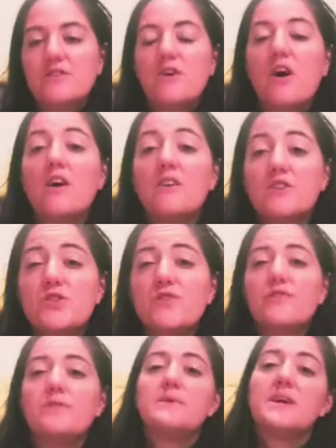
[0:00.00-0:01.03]
your arch
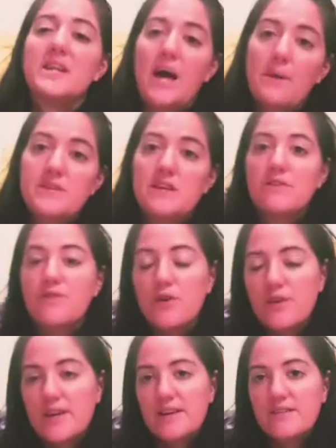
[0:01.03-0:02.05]
from collapsing and
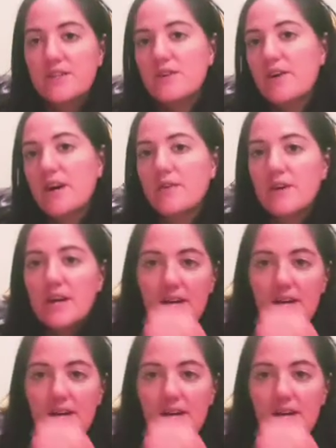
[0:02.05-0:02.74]
falling into the ground.